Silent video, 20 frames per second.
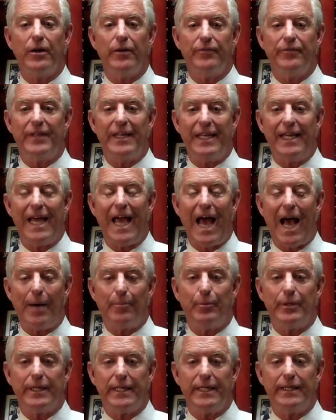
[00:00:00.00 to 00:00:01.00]
of the
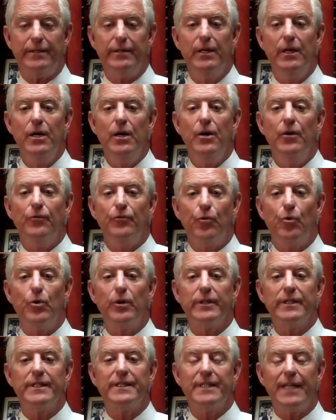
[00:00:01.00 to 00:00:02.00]
applicant
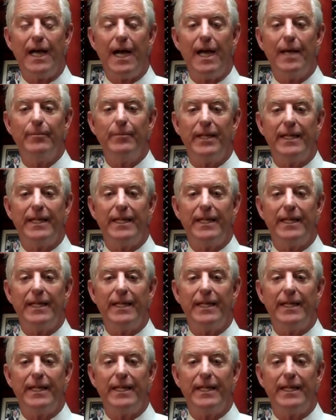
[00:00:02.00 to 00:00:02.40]
for the time